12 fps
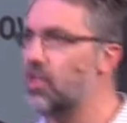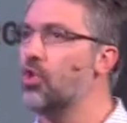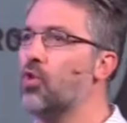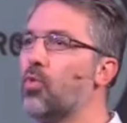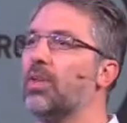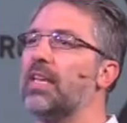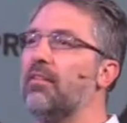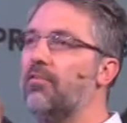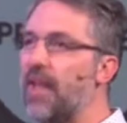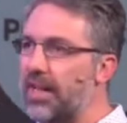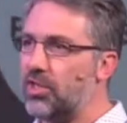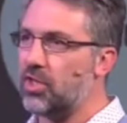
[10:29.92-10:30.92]
you will
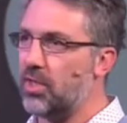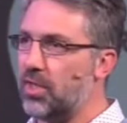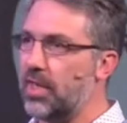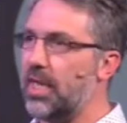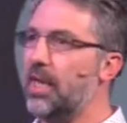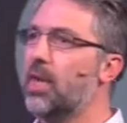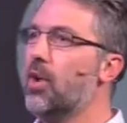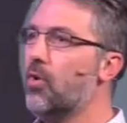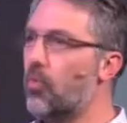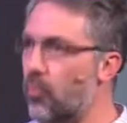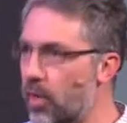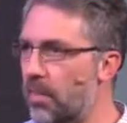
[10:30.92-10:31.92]
eventually
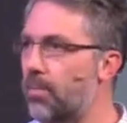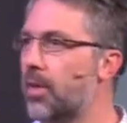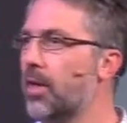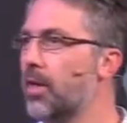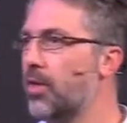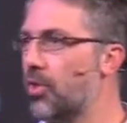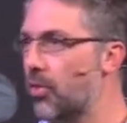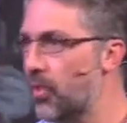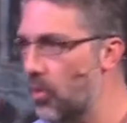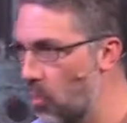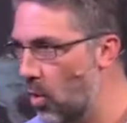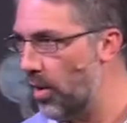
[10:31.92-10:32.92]
reap the
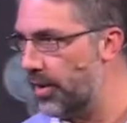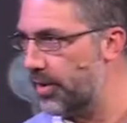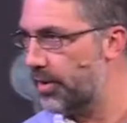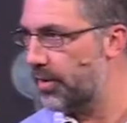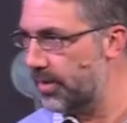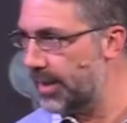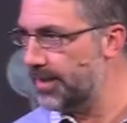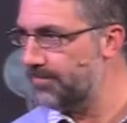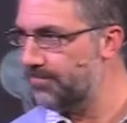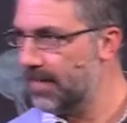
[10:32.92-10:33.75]
reward, right?